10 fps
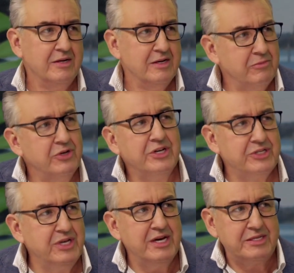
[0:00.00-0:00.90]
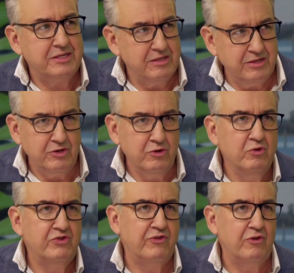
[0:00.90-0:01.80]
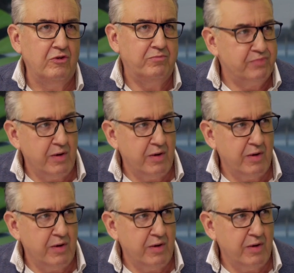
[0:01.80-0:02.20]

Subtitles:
Yeah. But is that useful?